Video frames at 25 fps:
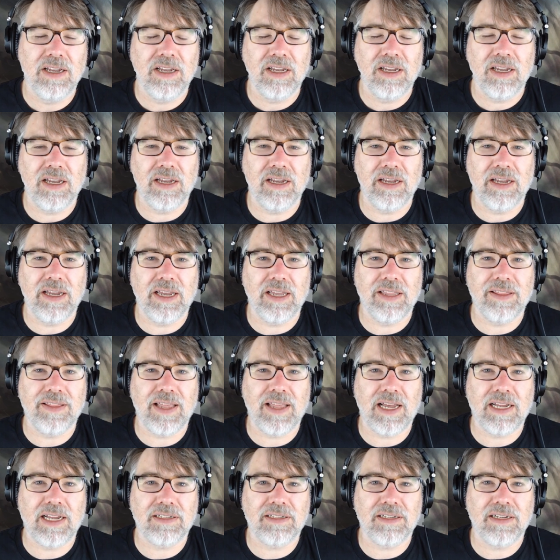and
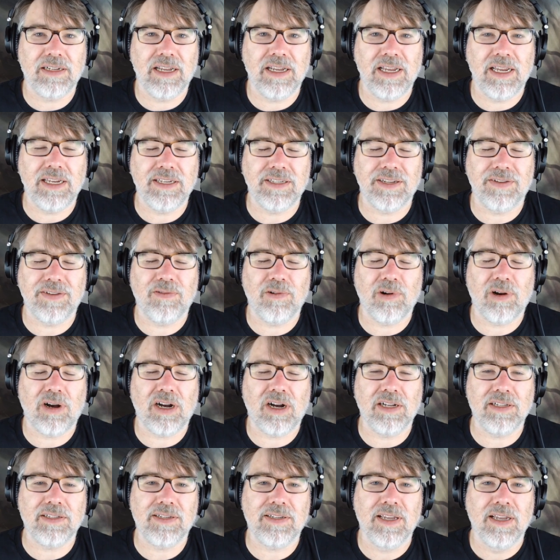that Ace of
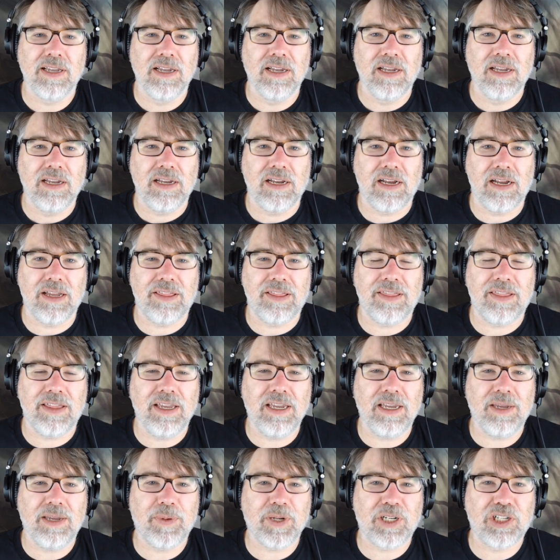Rods. I
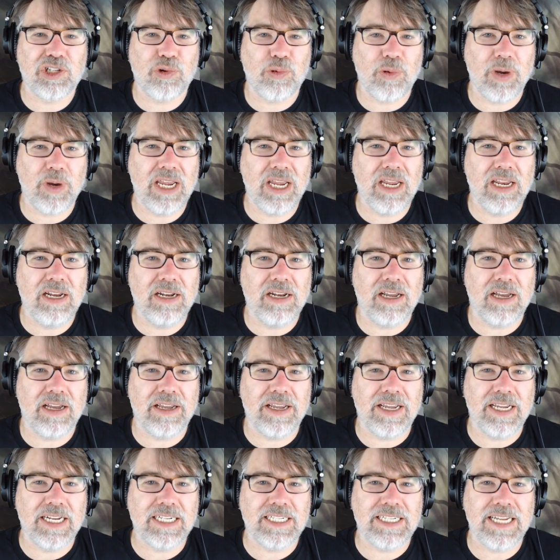think between
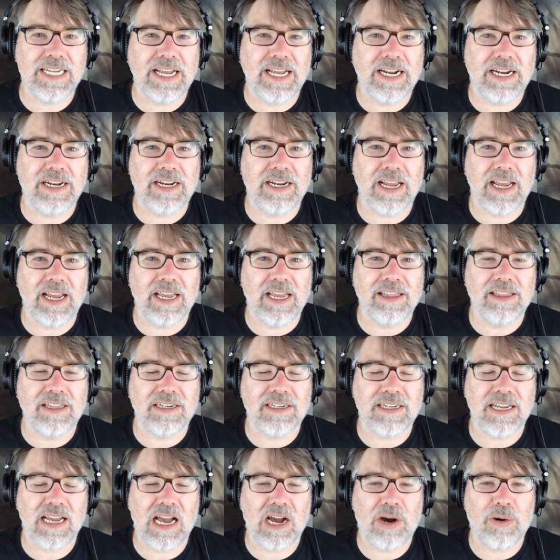Indebted and
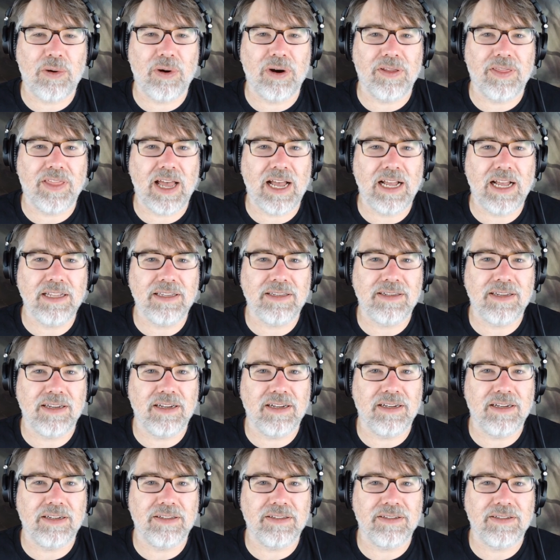the Tower, that's
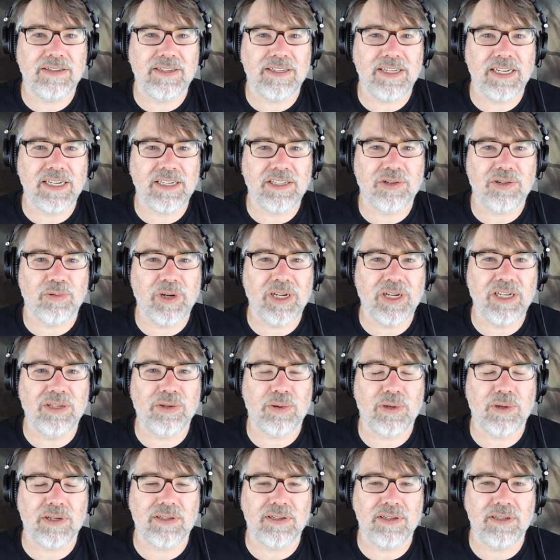6
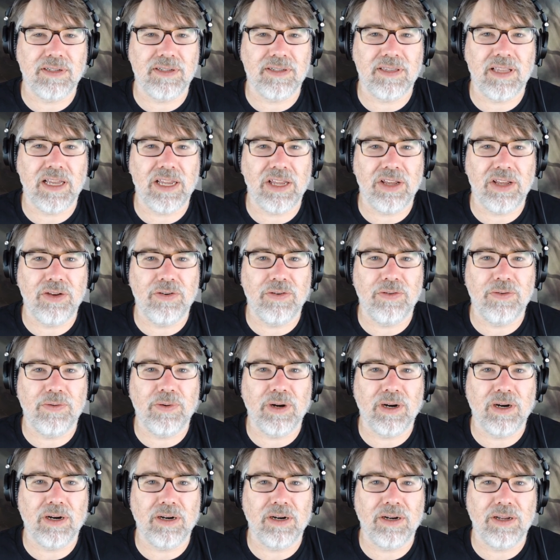resources that
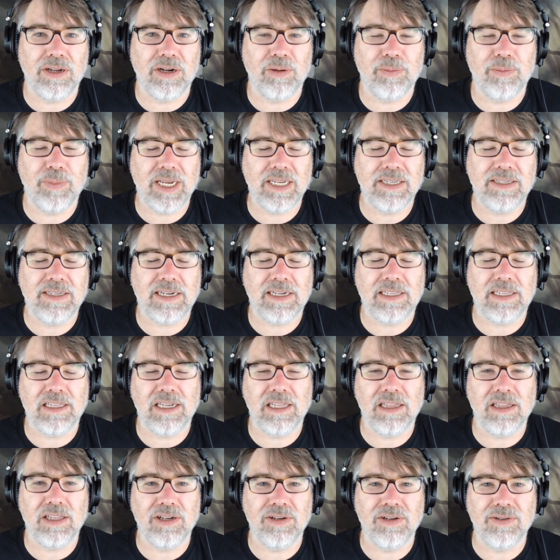you're
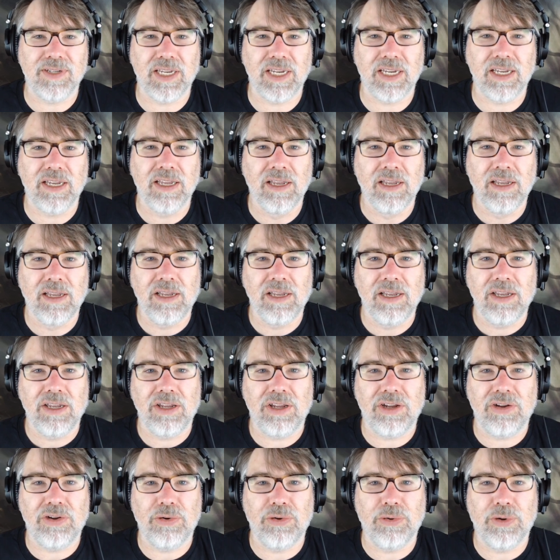basically losing.
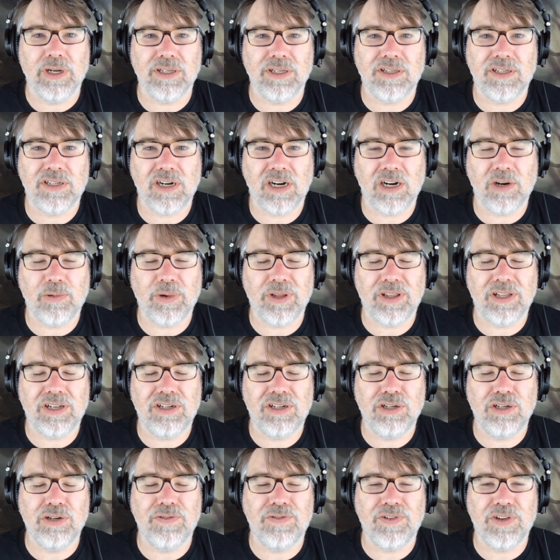You start with
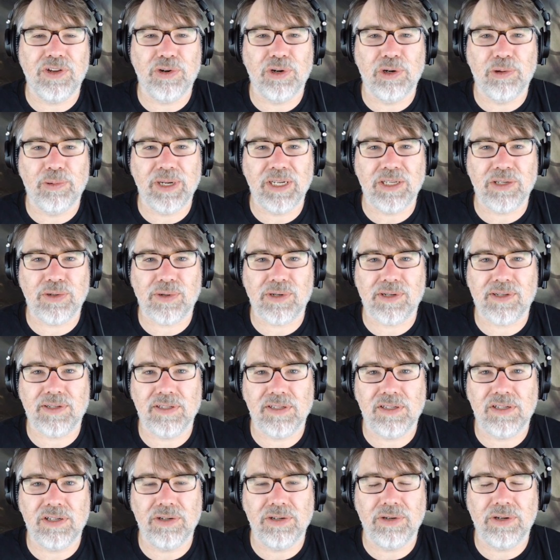2 fewer
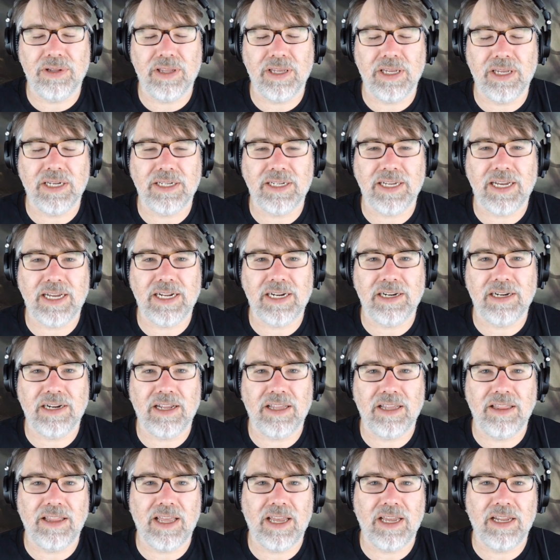resources due to the Indebted,
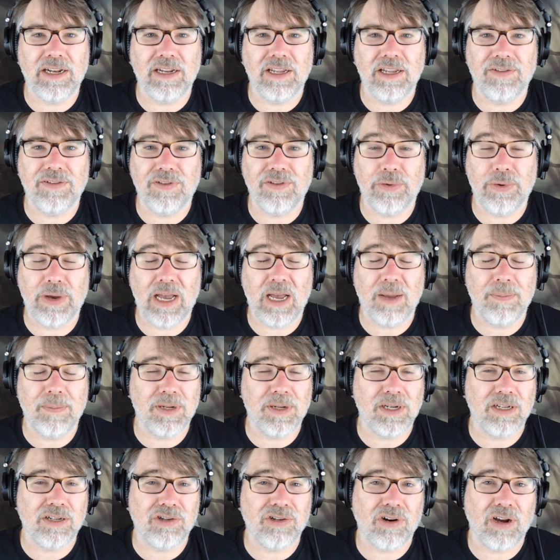and then if you
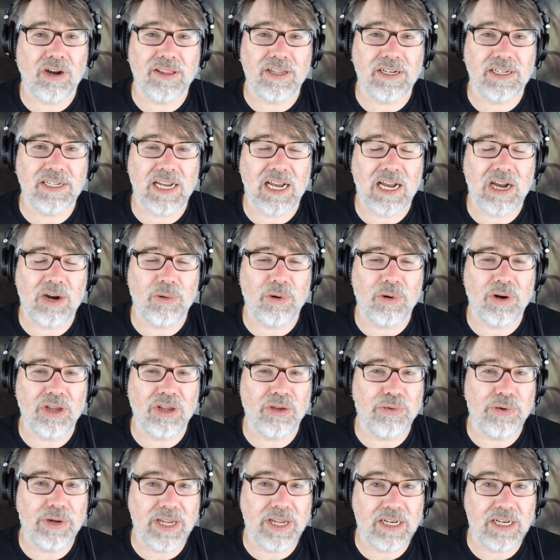happen to draw the Tower,
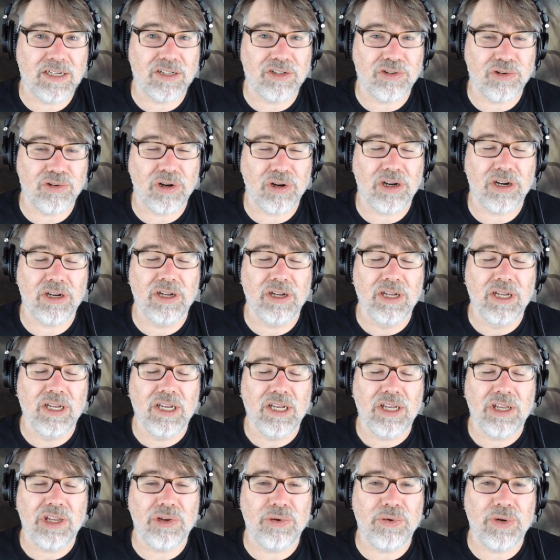you need
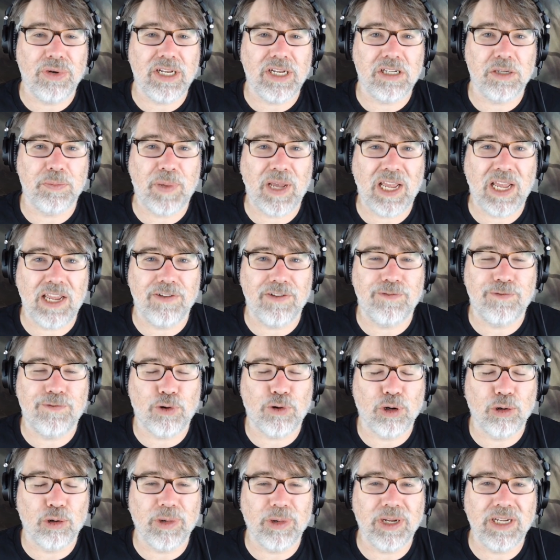to pay
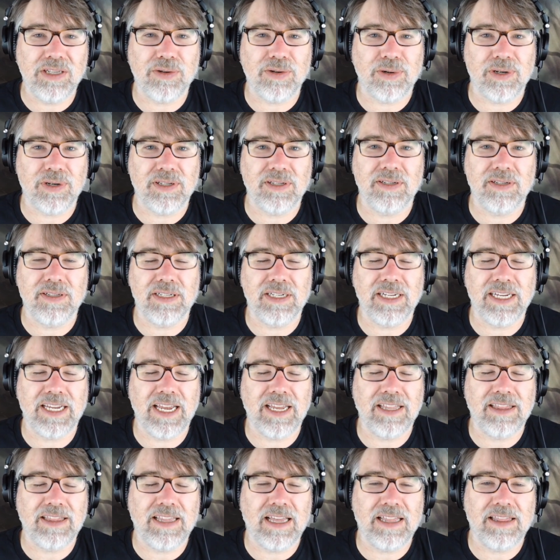4 resources to
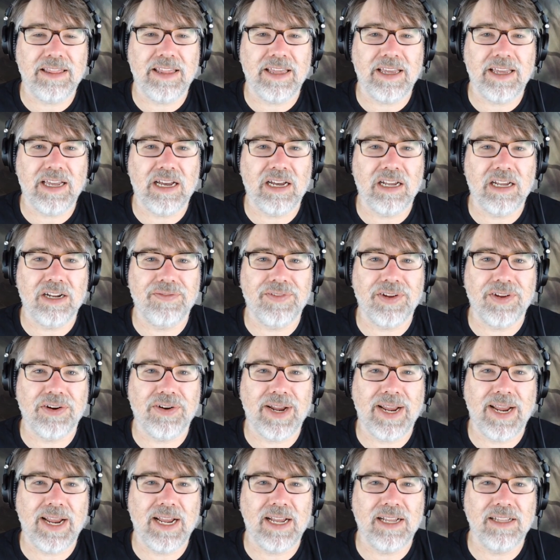get that thing out of
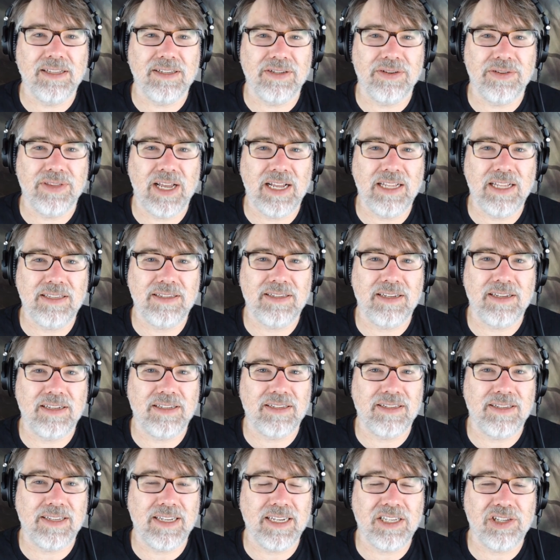your hand. So that's
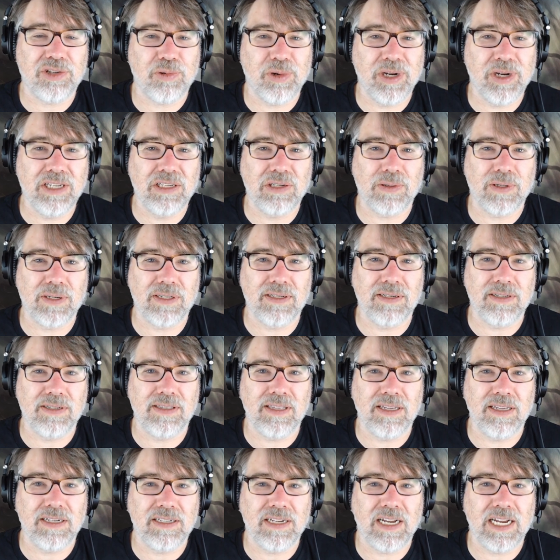6
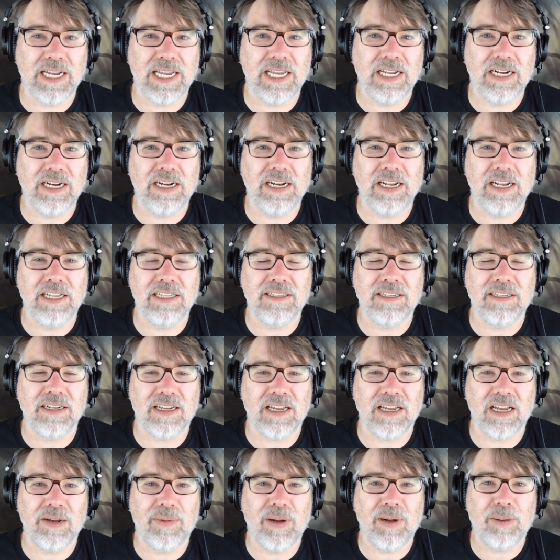resources that Diana needs to
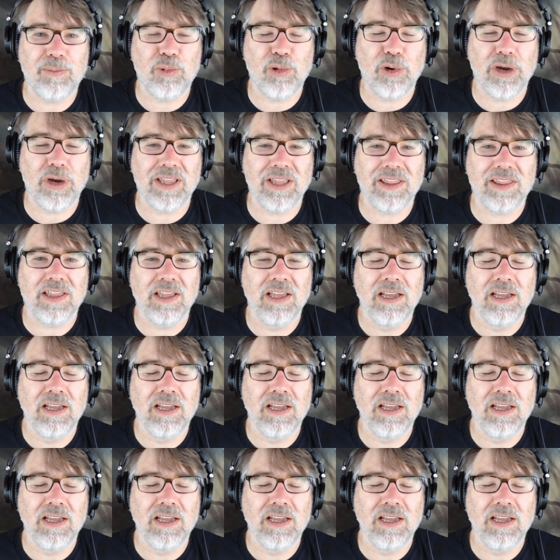come up with.